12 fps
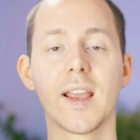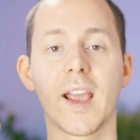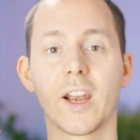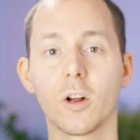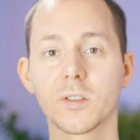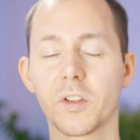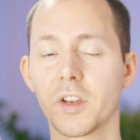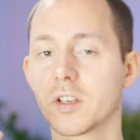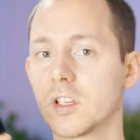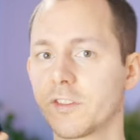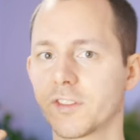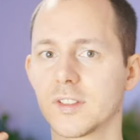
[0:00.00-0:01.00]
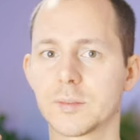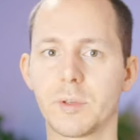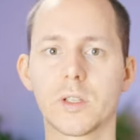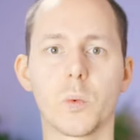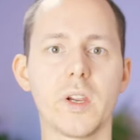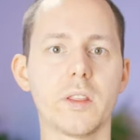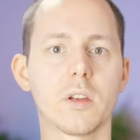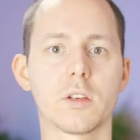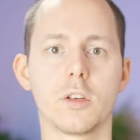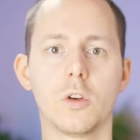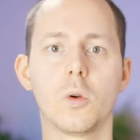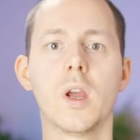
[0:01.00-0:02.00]
and also the difference between the
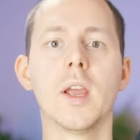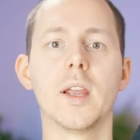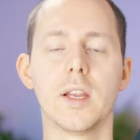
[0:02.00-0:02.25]
two